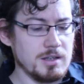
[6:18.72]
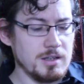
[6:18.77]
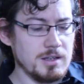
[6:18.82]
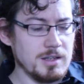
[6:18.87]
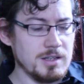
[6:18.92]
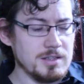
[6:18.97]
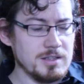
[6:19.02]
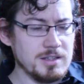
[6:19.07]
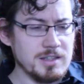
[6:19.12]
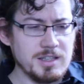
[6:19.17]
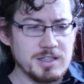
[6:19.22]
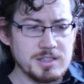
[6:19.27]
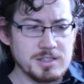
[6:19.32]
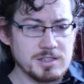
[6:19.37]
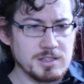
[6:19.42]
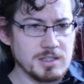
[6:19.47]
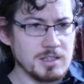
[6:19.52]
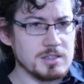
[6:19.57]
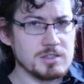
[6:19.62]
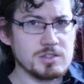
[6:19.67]
In
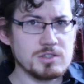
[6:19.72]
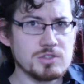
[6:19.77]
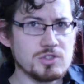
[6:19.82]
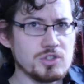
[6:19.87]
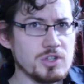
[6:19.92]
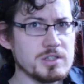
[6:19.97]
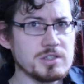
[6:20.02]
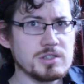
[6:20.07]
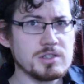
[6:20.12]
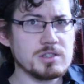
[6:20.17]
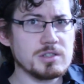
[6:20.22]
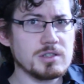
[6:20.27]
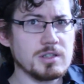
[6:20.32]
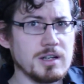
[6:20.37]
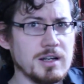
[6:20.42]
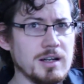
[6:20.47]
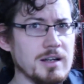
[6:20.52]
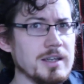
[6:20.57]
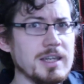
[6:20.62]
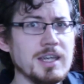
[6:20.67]
this, it's just
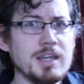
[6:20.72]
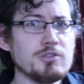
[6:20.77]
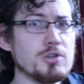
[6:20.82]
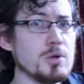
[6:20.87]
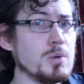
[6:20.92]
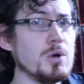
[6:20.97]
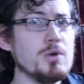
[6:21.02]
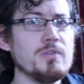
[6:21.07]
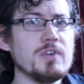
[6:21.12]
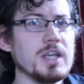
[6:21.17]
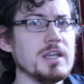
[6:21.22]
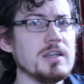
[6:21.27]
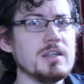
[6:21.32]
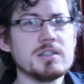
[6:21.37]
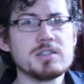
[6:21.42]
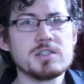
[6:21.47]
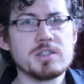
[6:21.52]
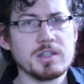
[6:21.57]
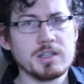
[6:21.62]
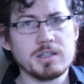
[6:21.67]
our hero
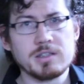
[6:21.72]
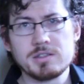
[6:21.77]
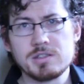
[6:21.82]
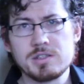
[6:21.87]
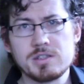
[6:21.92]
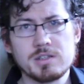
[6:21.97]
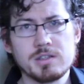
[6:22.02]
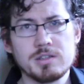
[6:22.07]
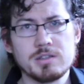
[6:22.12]
overhears things.